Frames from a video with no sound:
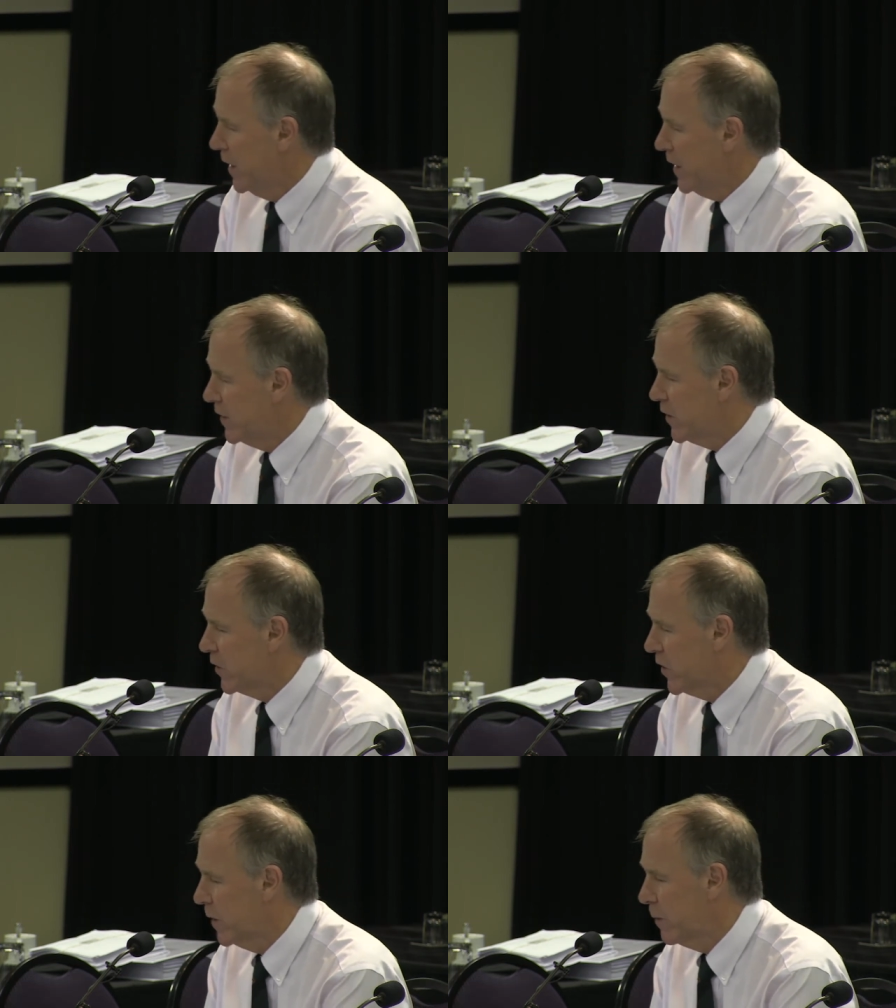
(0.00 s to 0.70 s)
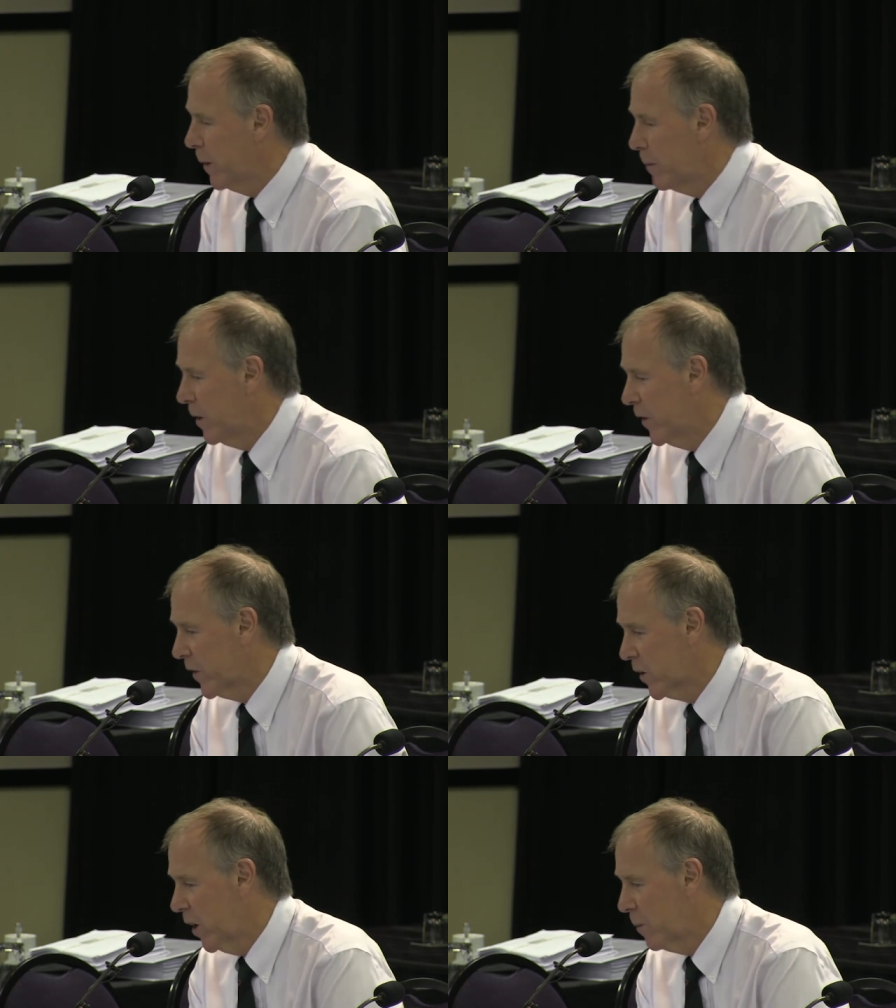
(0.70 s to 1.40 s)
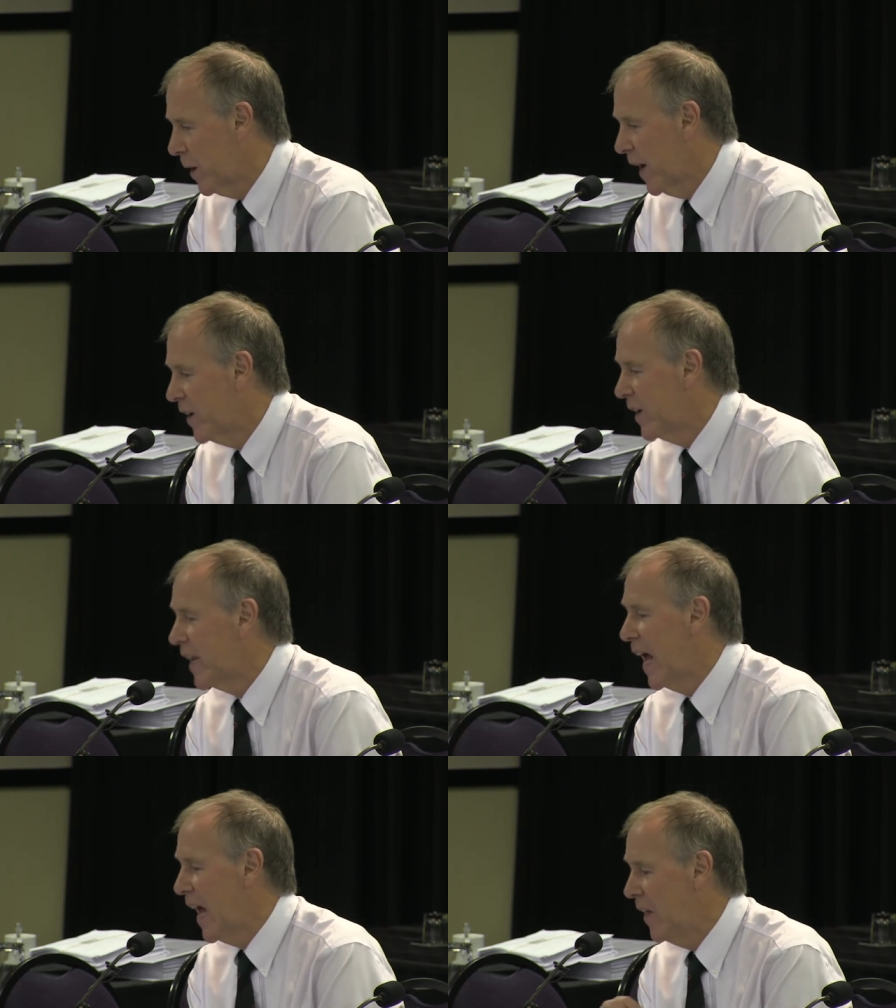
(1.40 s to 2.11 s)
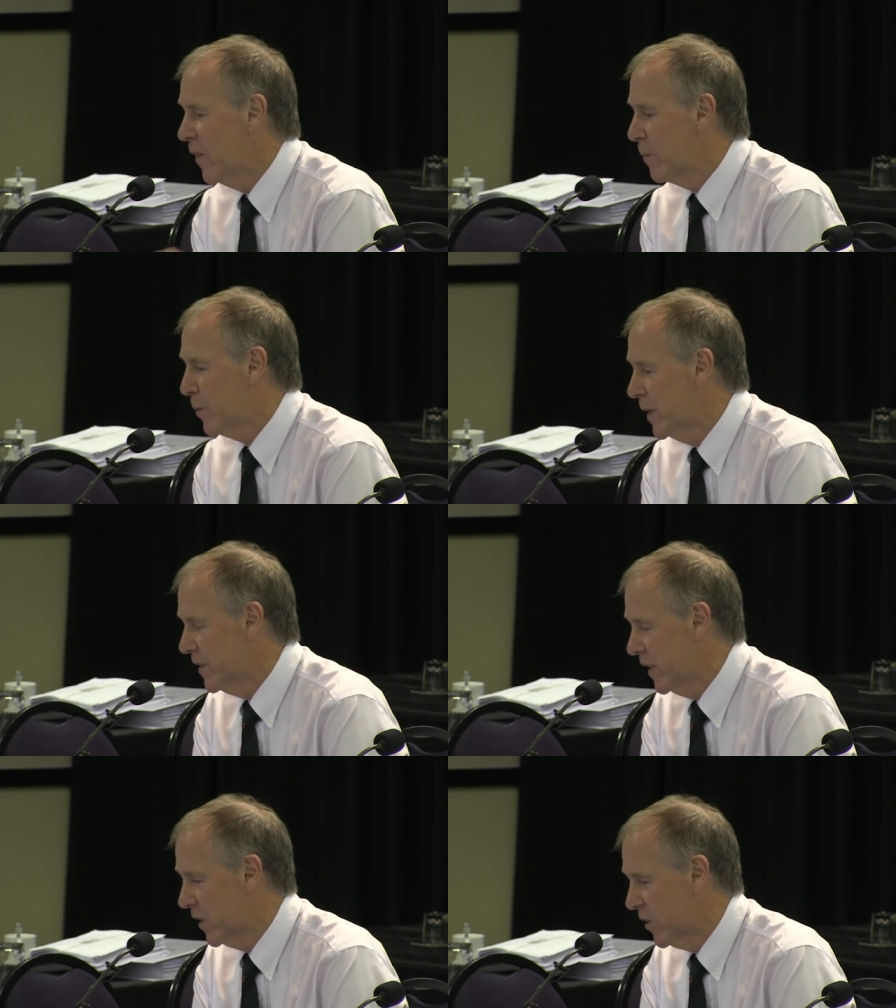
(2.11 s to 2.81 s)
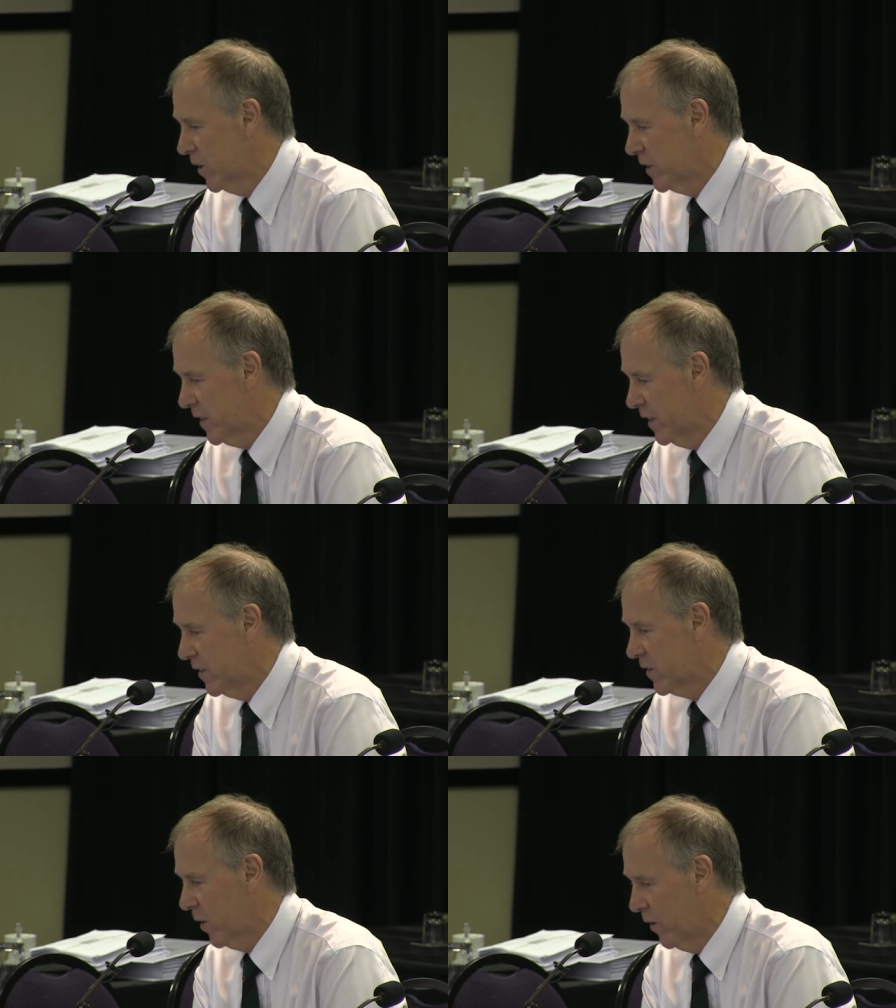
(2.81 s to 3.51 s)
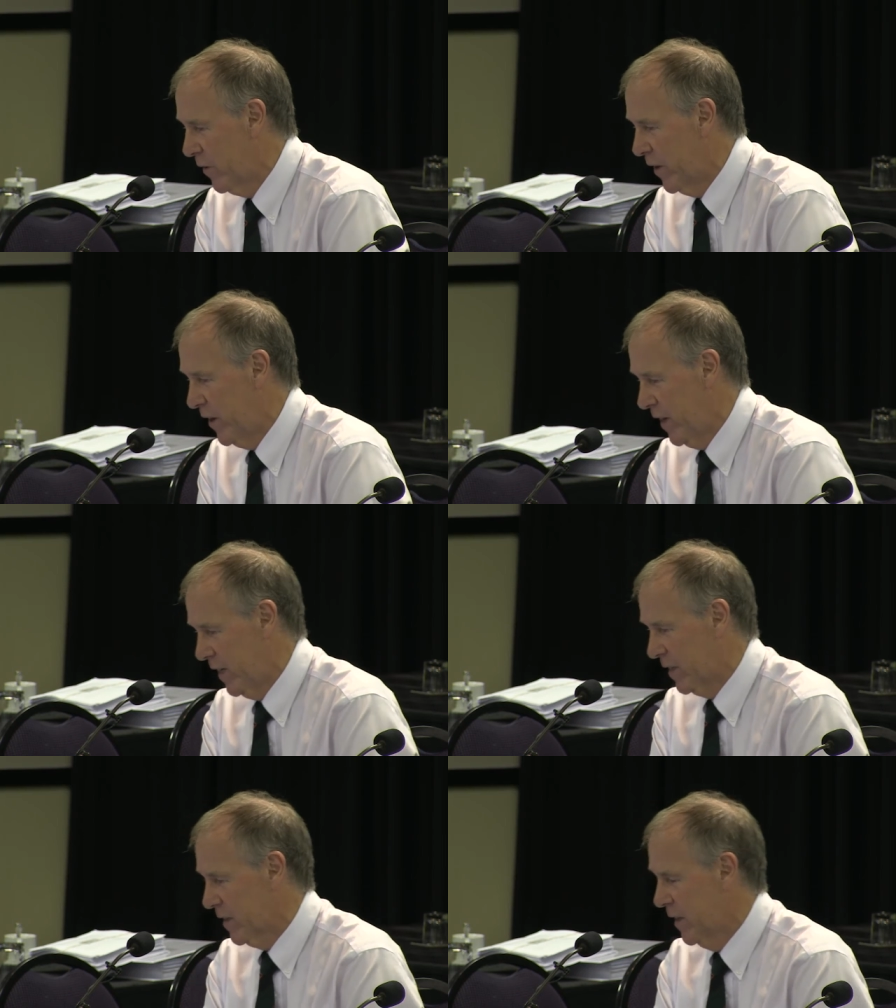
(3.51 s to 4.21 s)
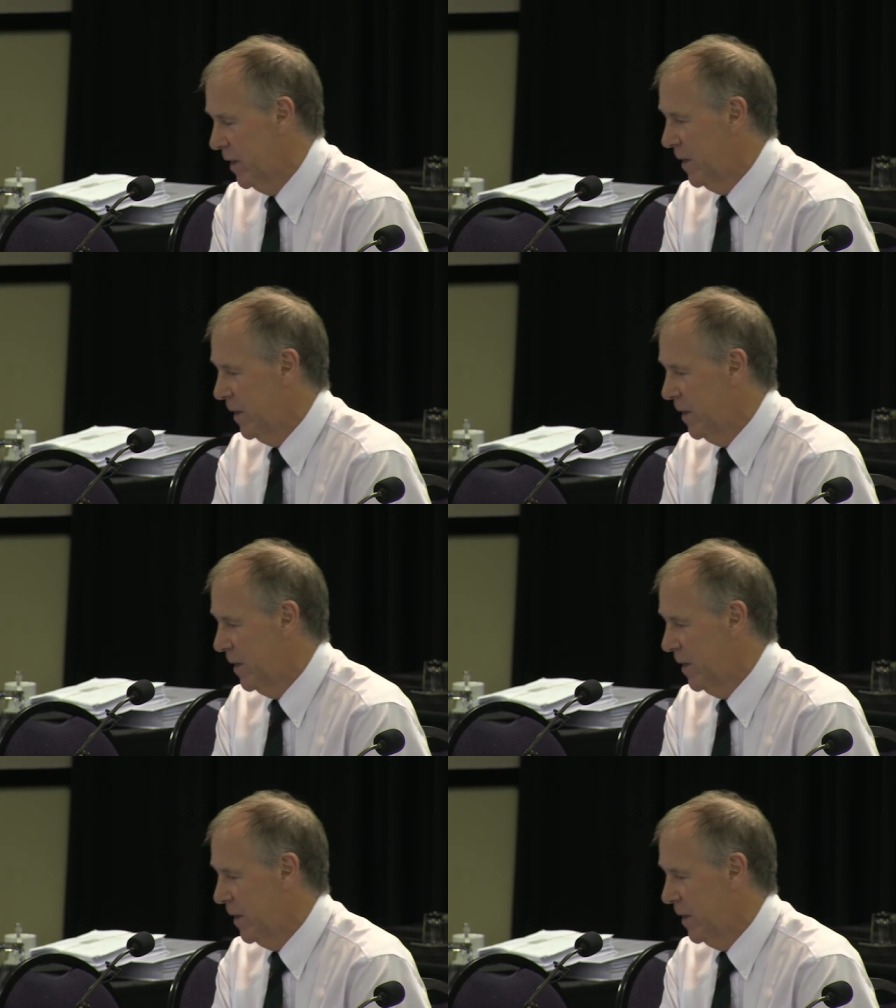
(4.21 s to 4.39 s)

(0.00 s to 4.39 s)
is determined by both the carbohydrate and the protein contents of the diet.